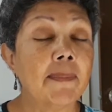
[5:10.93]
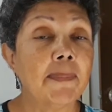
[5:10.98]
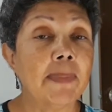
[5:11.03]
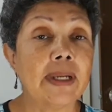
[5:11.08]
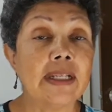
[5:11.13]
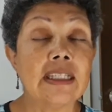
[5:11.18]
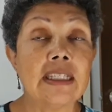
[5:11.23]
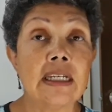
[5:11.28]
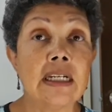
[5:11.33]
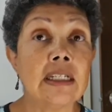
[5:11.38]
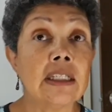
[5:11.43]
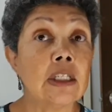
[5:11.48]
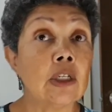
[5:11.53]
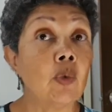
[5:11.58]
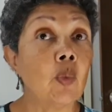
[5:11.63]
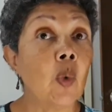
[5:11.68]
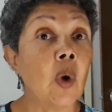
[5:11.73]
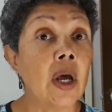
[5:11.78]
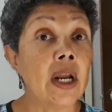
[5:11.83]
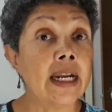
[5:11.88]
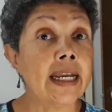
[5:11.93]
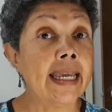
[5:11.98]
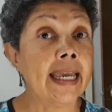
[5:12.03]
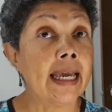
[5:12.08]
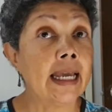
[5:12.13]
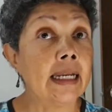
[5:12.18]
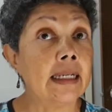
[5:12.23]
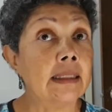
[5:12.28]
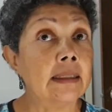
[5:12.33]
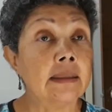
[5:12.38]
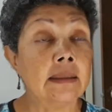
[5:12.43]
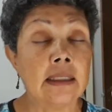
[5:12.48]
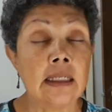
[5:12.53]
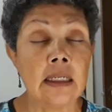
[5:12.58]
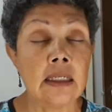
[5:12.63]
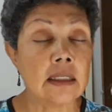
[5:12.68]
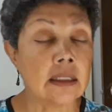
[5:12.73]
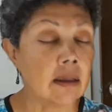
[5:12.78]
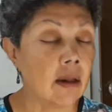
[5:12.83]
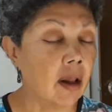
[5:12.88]
citizen one again
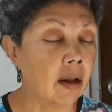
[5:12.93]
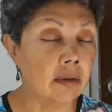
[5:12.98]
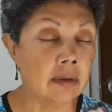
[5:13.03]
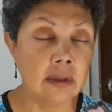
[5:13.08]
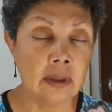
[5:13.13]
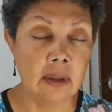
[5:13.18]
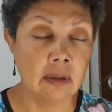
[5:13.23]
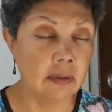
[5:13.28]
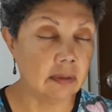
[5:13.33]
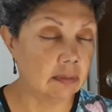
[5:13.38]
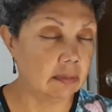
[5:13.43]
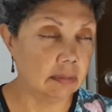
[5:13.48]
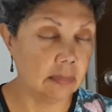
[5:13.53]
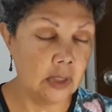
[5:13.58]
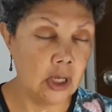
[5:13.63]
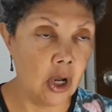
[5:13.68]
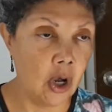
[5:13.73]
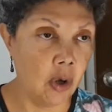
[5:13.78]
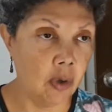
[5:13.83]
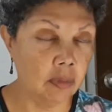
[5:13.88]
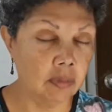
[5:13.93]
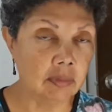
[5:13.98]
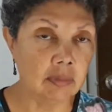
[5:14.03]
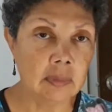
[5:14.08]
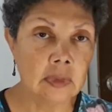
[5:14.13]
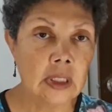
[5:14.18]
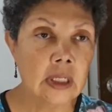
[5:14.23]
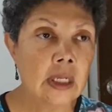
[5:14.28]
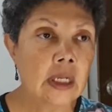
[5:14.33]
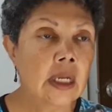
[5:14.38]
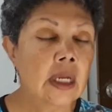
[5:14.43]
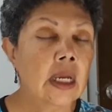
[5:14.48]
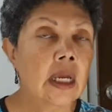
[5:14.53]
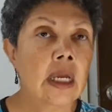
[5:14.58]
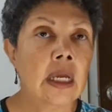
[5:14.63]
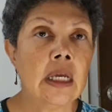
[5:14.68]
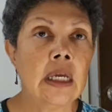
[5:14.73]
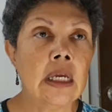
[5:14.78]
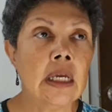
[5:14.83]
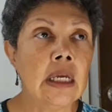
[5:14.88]
is, like, you know, no.
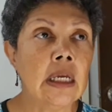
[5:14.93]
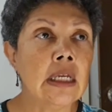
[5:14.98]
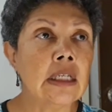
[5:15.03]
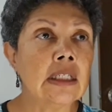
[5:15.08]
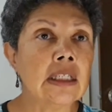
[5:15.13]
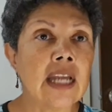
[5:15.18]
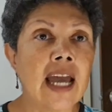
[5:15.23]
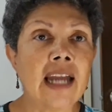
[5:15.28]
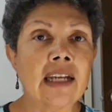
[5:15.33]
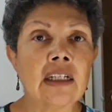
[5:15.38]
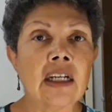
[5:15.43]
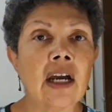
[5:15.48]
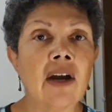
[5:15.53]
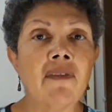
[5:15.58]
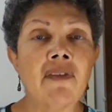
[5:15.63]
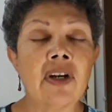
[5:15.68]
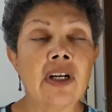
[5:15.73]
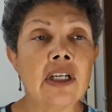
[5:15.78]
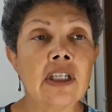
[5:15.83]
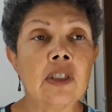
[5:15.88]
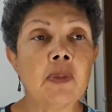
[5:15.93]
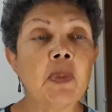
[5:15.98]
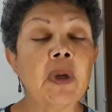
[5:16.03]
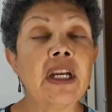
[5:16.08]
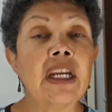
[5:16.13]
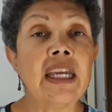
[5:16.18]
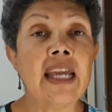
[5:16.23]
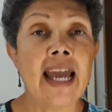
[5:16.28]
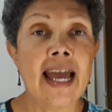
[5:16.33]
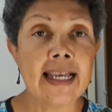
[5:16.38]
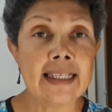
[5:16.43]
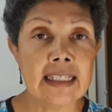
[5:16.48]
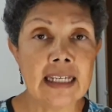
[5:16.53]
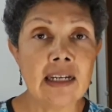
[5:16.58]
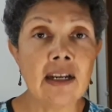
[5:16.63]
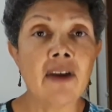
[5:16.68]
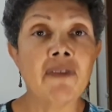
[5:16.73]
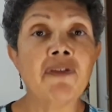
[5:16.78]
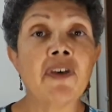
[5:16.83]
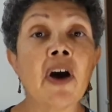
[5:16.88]
He's not covetous, but he has
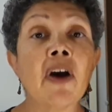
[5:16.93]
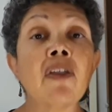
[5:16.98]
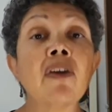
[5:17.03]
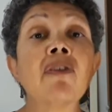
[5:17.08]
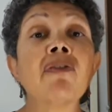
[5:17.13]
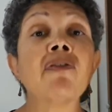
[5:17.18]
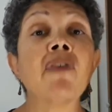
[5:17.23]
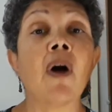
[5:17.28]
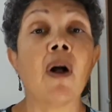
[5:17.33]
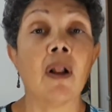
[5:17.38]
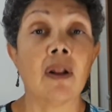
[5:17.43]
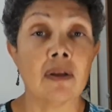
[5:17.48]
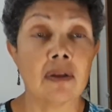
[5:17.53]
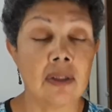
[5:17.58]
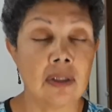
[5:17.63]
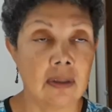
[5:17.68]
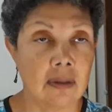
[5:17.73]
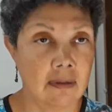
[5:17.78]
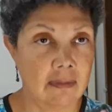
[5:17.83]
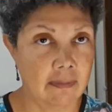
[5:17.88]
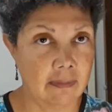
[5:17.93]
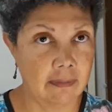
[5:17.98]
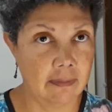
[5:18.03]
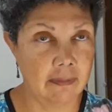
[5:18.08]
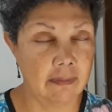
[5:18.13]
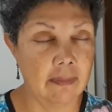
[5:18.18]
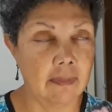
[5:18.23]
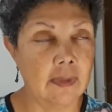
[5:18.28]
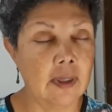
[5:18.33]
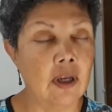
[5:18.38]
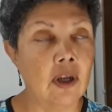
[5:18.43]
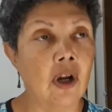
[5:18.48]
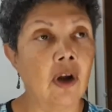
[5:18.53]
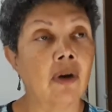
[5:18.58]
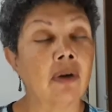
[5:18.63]
enough other faults, you